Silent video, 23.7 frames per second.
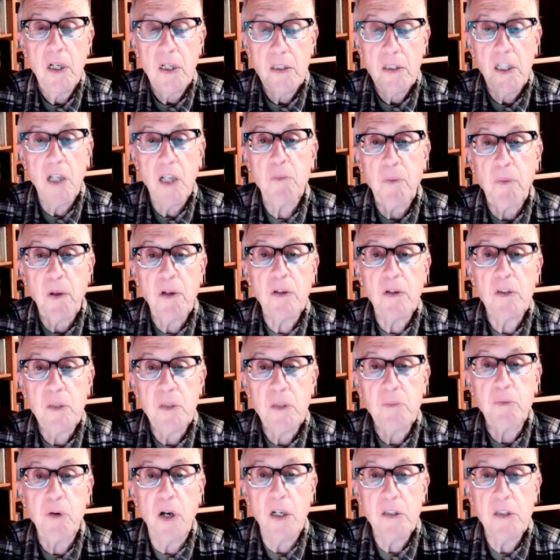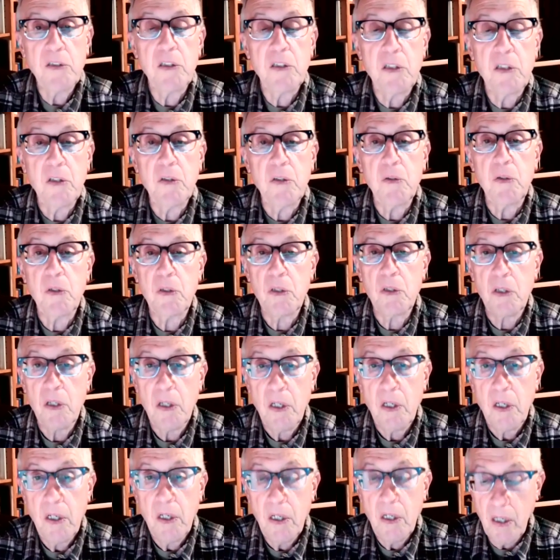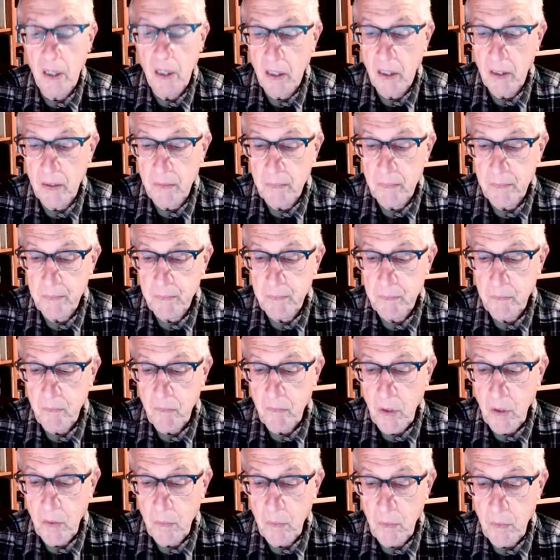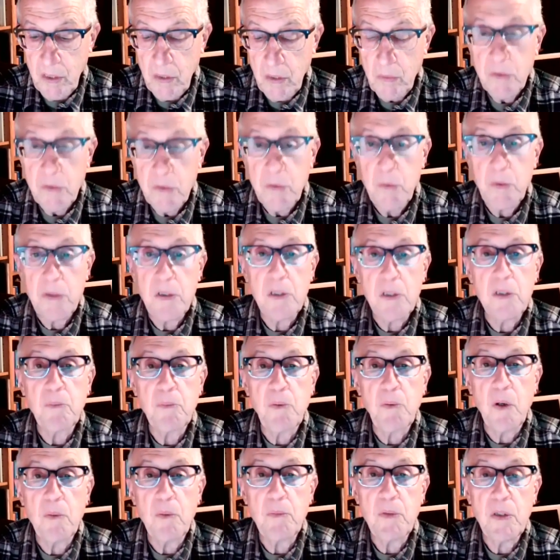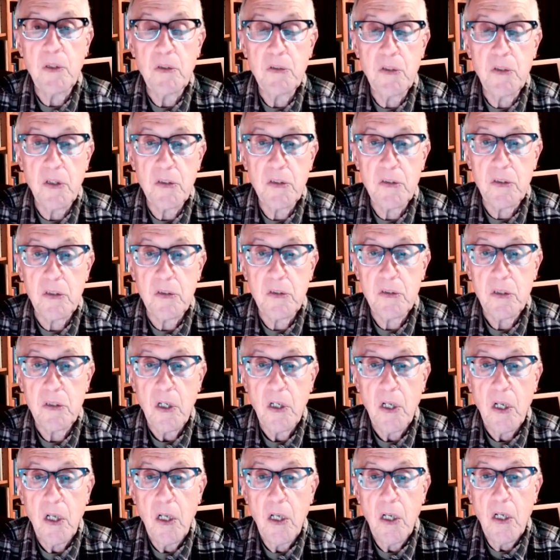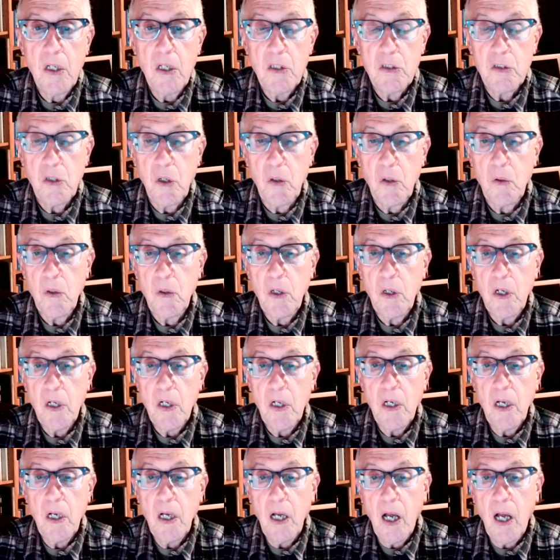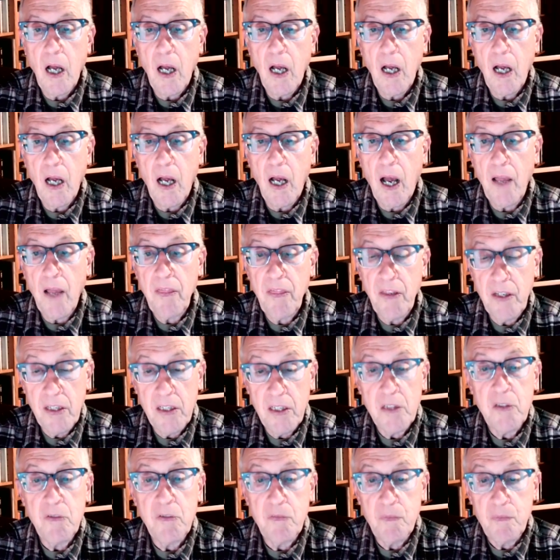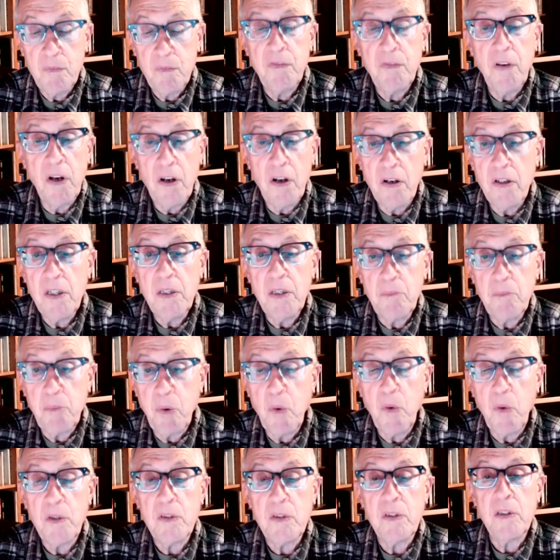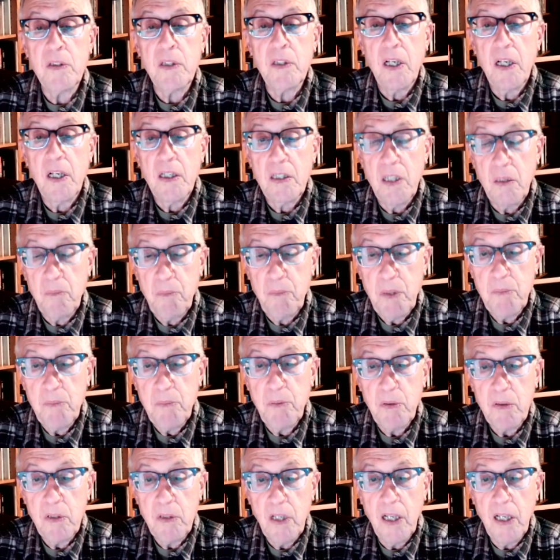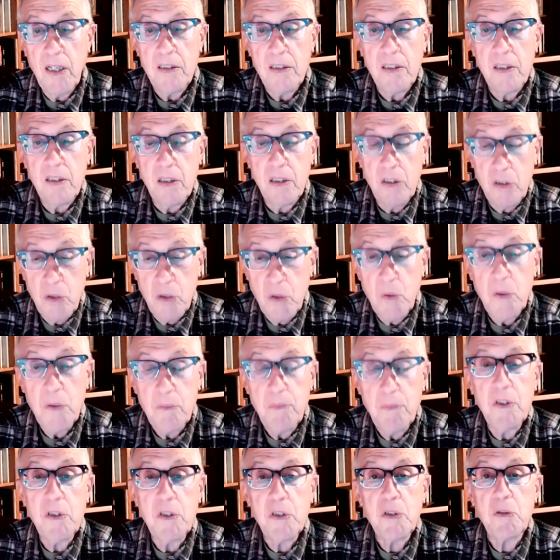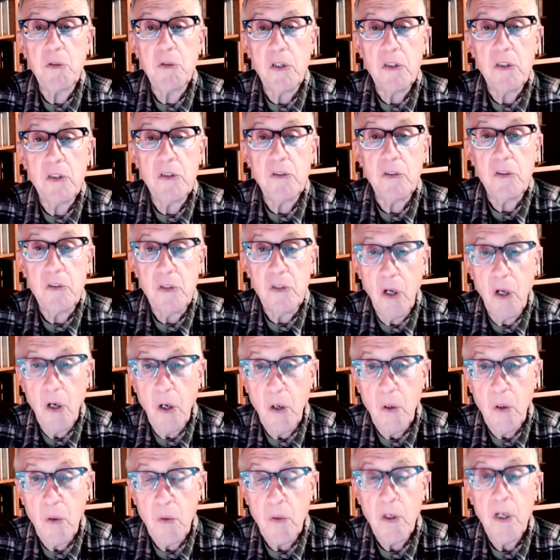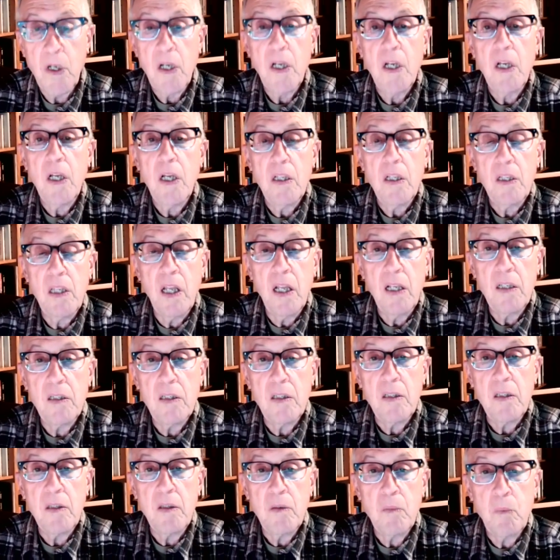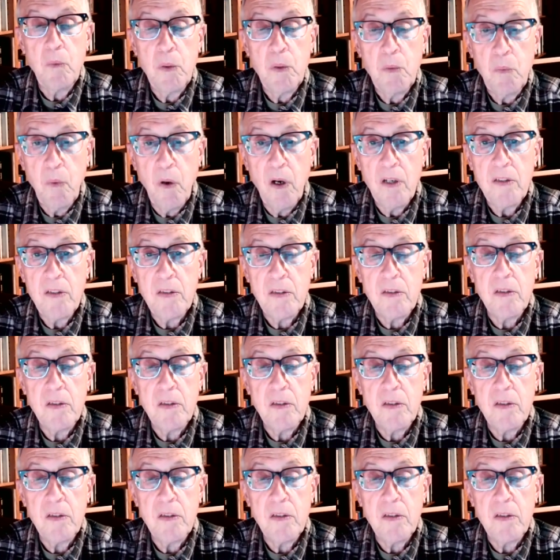death penalty prosecutor when he was with the Department of Justice. So I think it's very important that people let the new administration know that we want